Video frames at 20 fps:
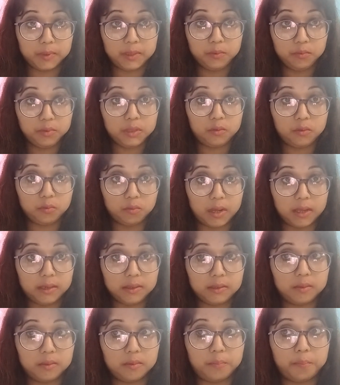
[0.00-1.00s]
unit 1,
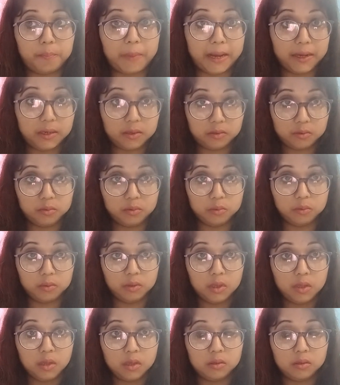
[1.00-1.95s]
part 2,